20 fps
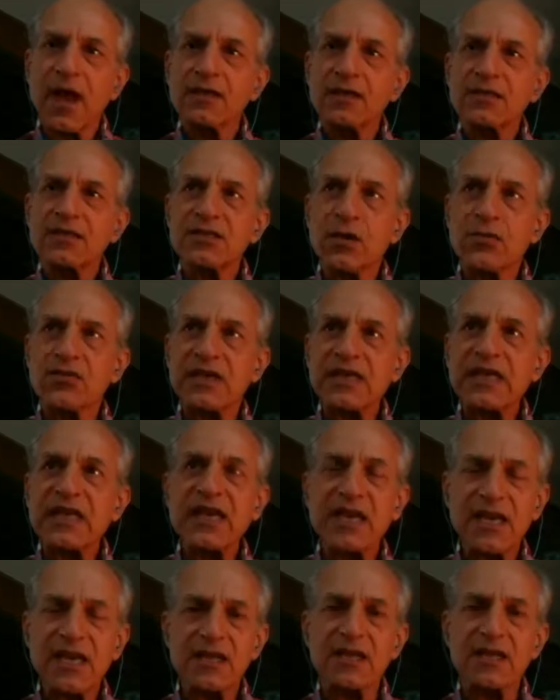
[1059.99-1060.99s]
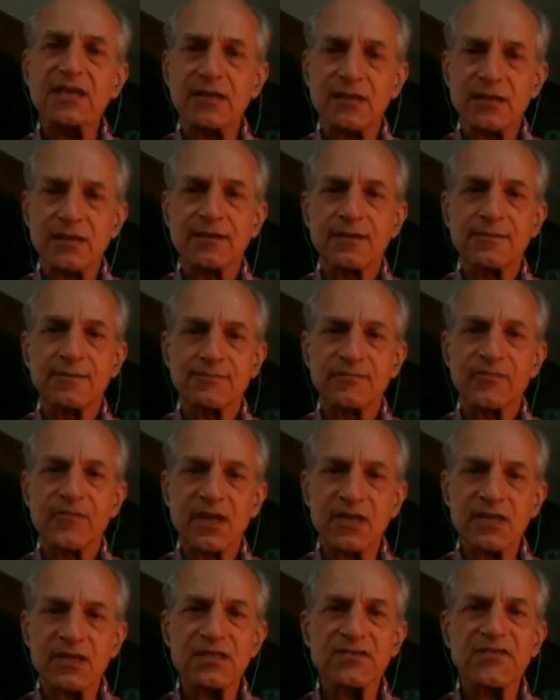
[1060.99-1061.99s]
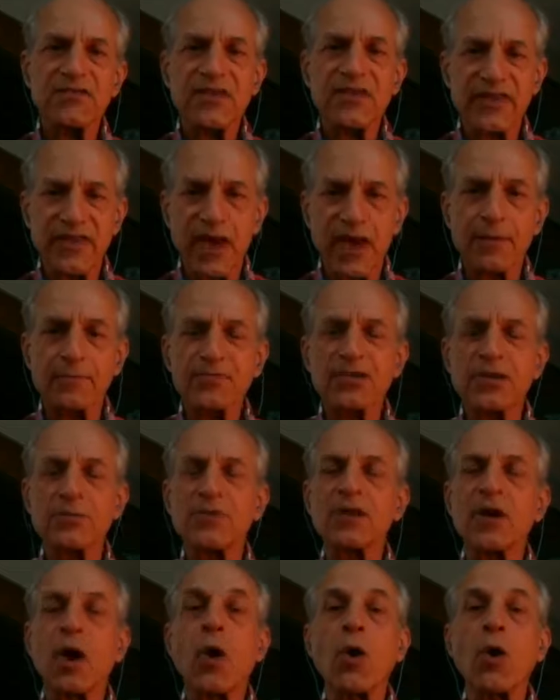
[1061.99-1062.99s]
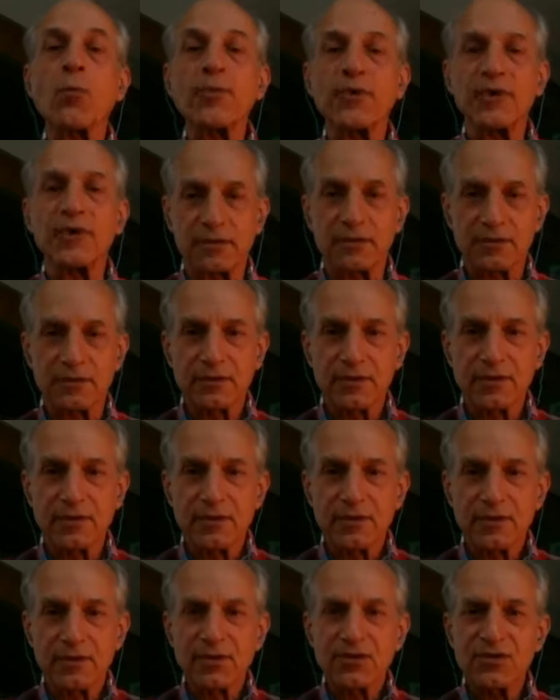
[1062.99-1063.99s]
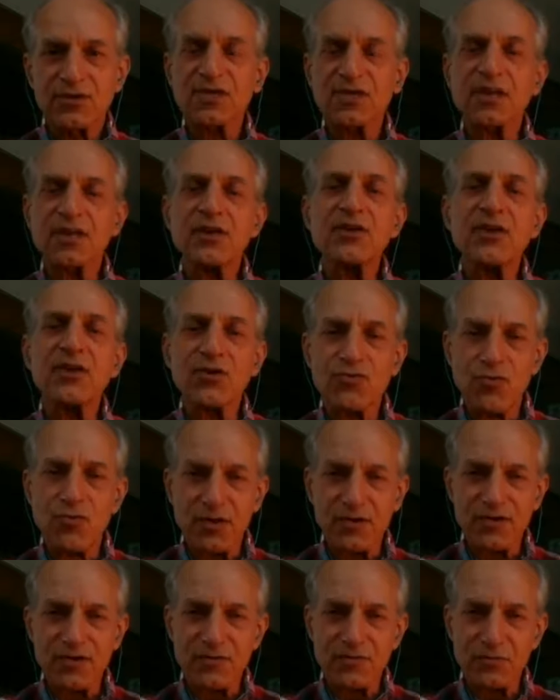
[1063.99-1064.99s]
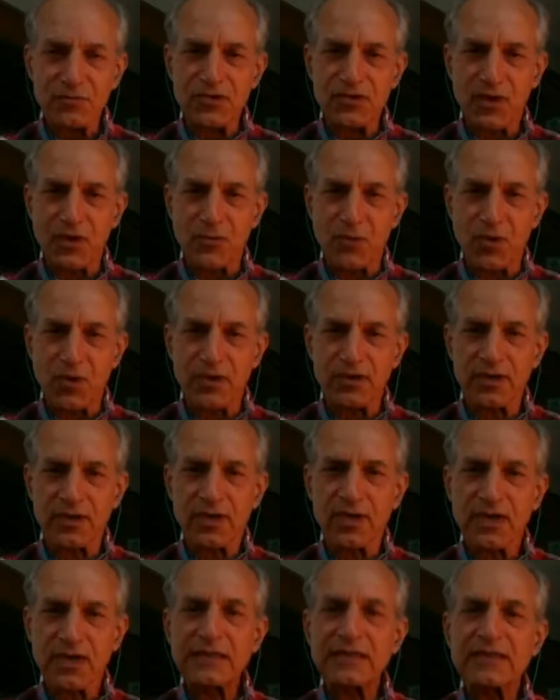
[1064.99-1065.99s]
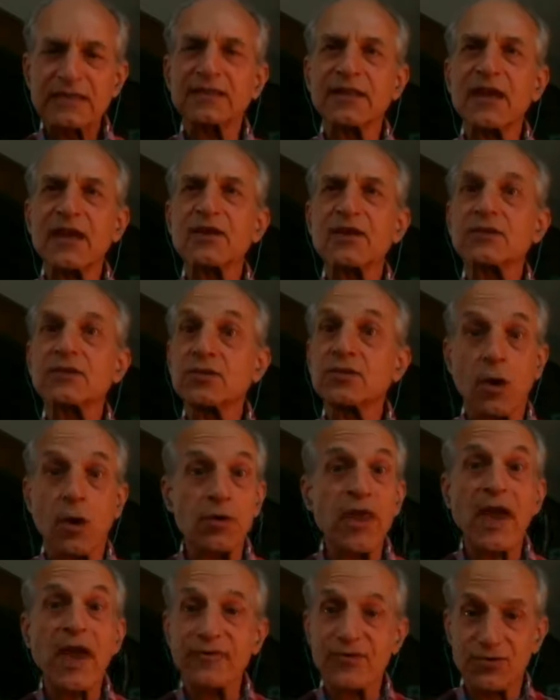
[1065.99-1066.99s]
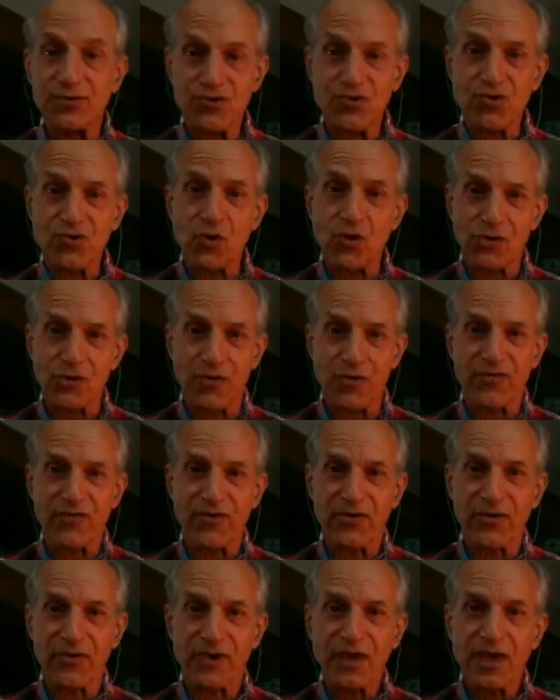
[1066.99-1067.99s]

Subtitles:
So the key is for them to be open to sitting across from someone that they don't have control over.